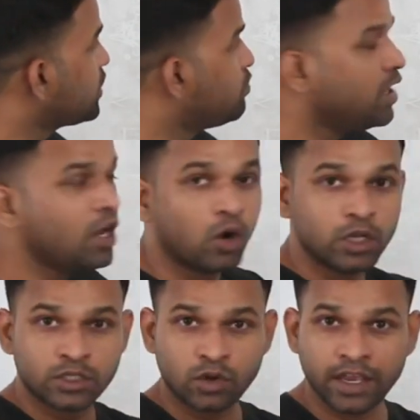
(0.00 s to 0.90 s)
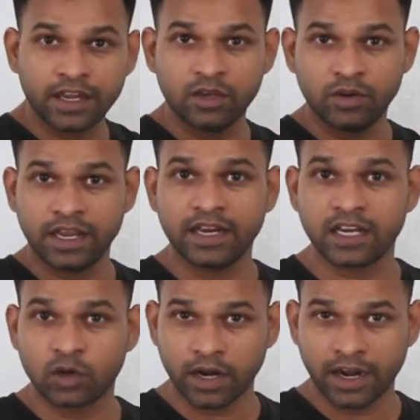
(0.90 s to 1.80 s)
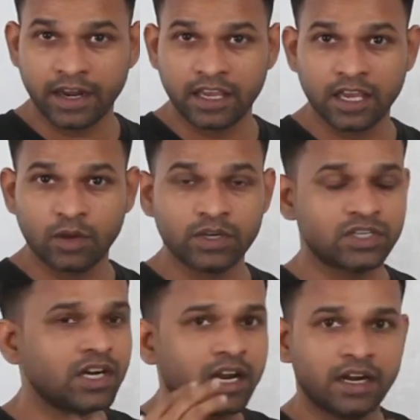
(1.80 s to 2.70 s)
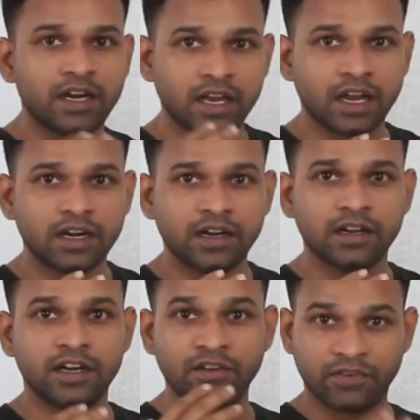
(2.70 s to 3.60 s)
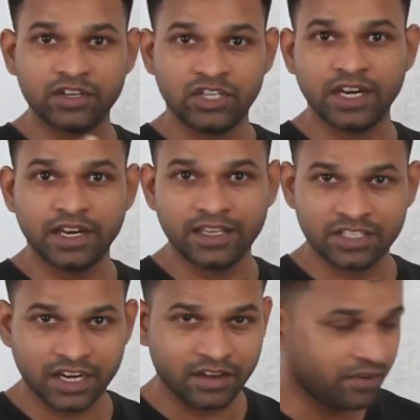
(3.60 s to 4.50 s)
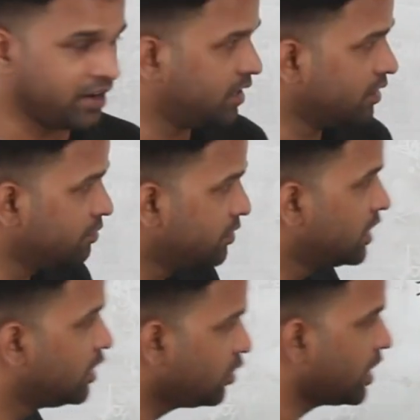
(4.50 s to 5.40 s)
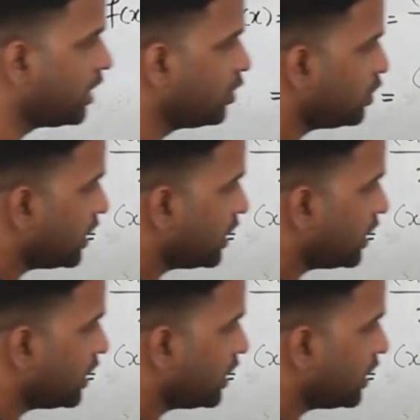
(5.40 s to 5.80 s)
plus b whole square. You will get a quadratic equation and, and differentiate each and every term. You can do